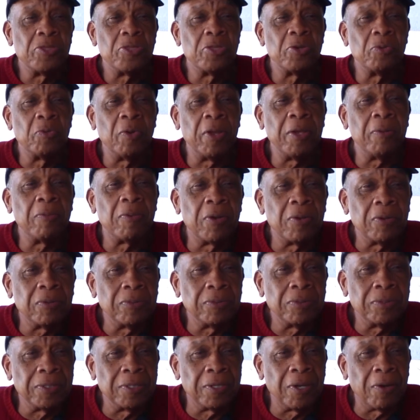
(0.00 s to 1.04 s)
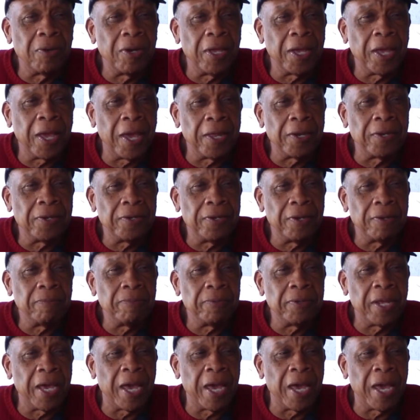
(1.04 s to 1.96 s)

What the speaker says: through railroad and all that kind of stuff.